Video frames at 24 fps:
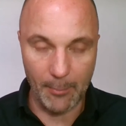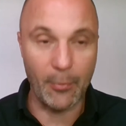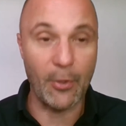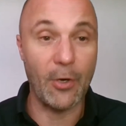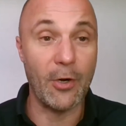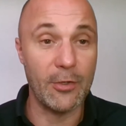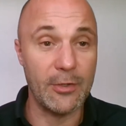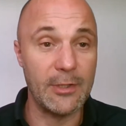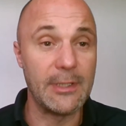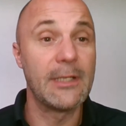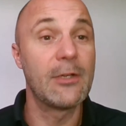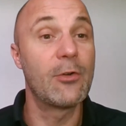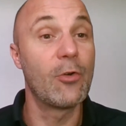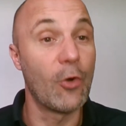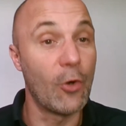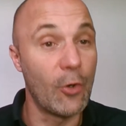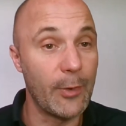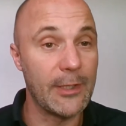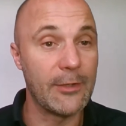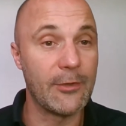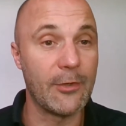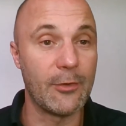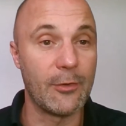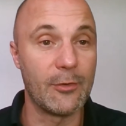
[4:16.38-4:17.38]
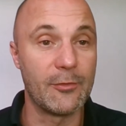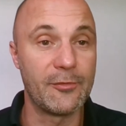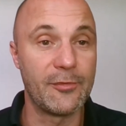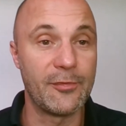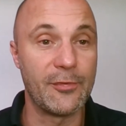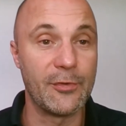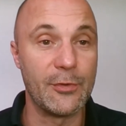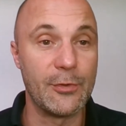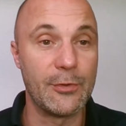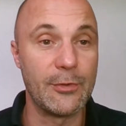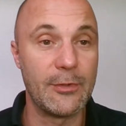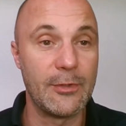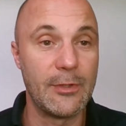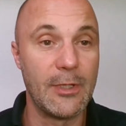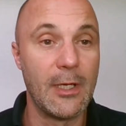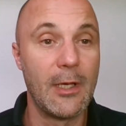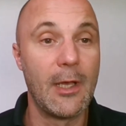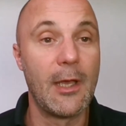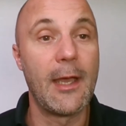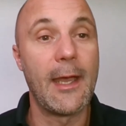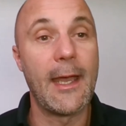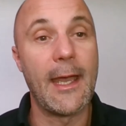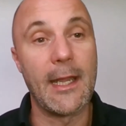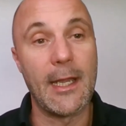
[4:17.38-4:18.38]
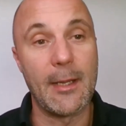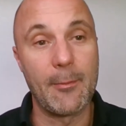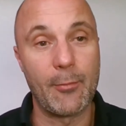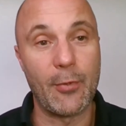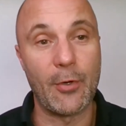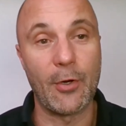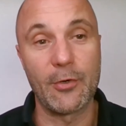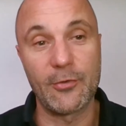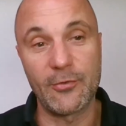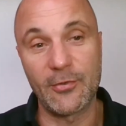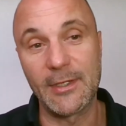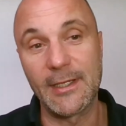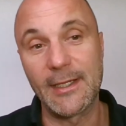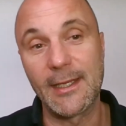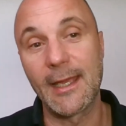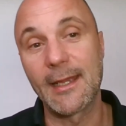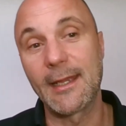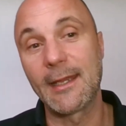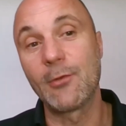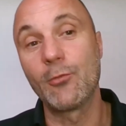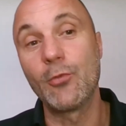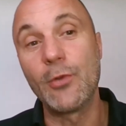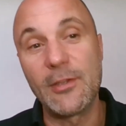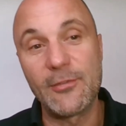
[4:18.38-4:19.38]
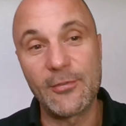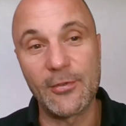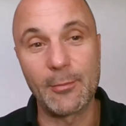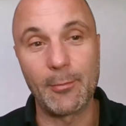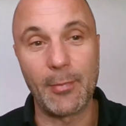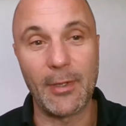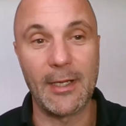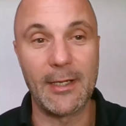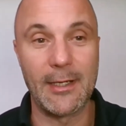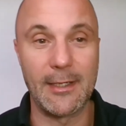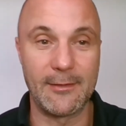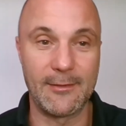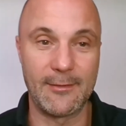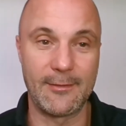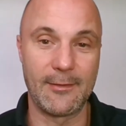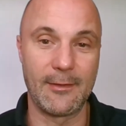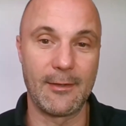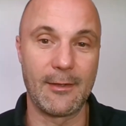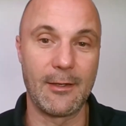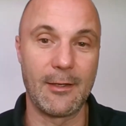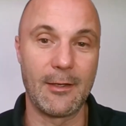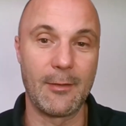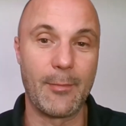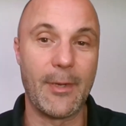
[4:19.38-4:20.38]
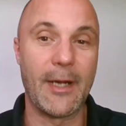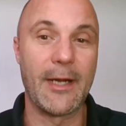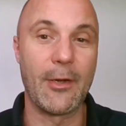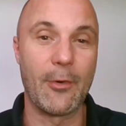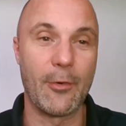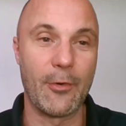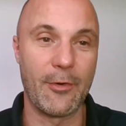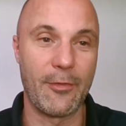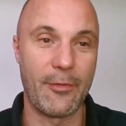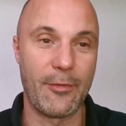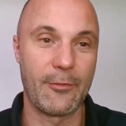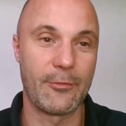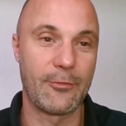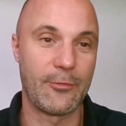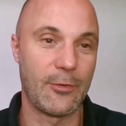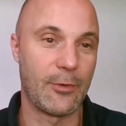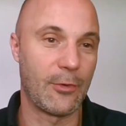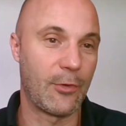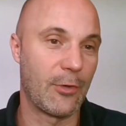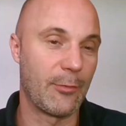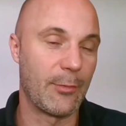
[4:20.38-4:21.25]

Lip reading: partly growing their own food, and then partially getting resupplied by Earth. So a